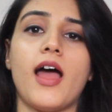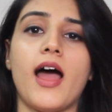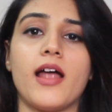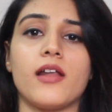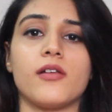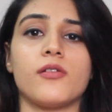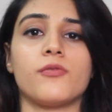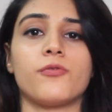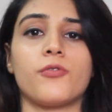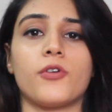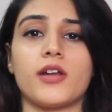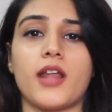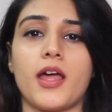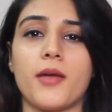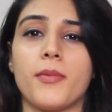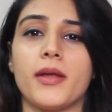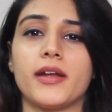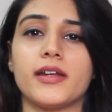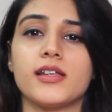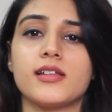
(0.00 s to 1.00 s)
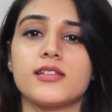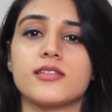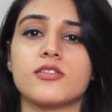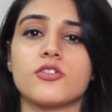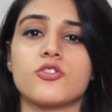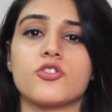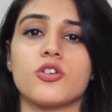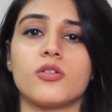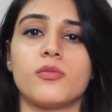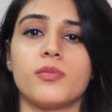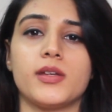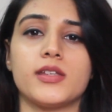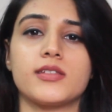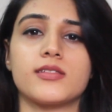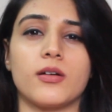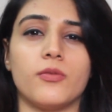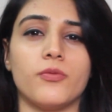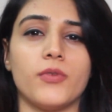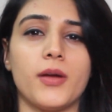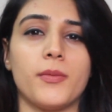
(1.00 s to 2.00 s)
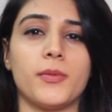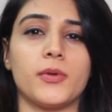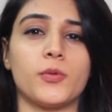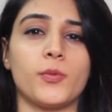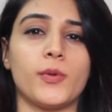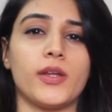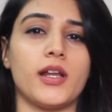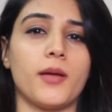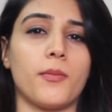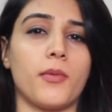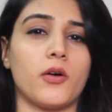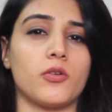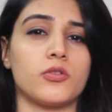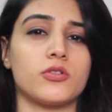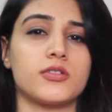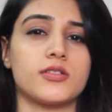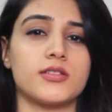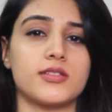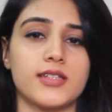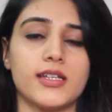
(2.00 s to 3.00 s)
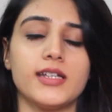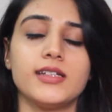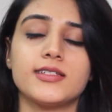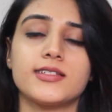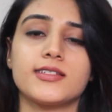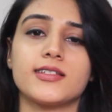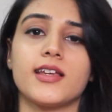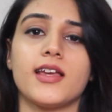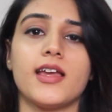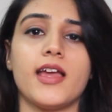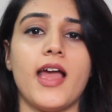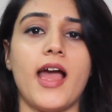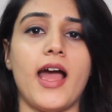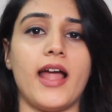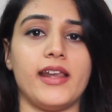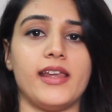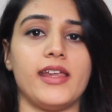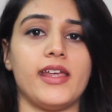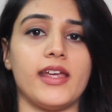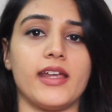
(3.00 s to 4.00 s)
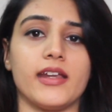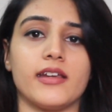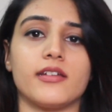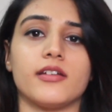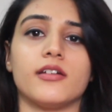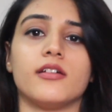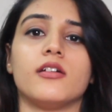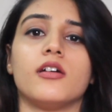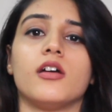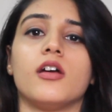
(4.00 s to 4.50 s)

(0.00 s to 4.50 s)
and for diabetics this should be somewhere between about 6 and 8.